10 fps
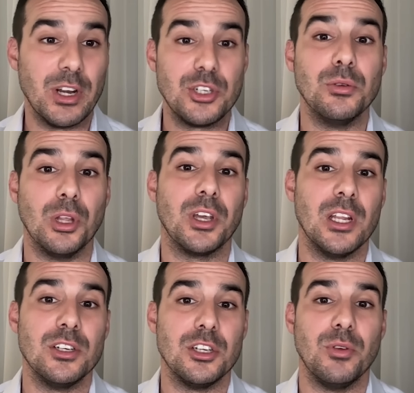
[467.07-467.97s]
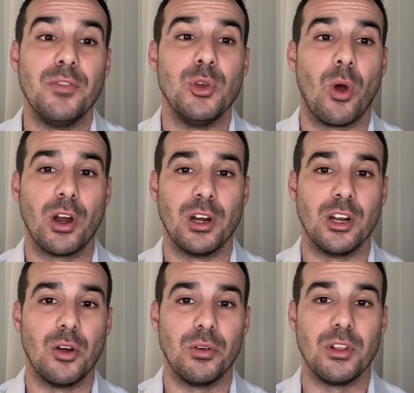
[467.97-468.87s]
to look into if you are going to
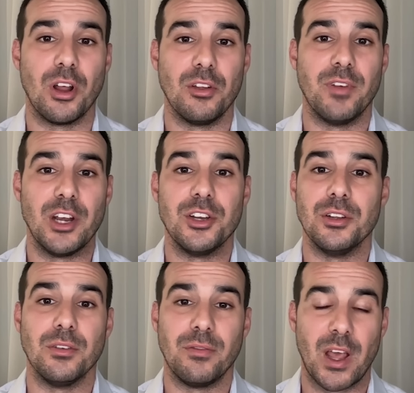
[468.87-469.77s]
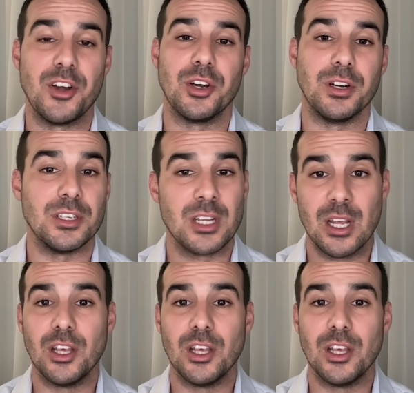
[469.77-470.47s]
go with another vendor is,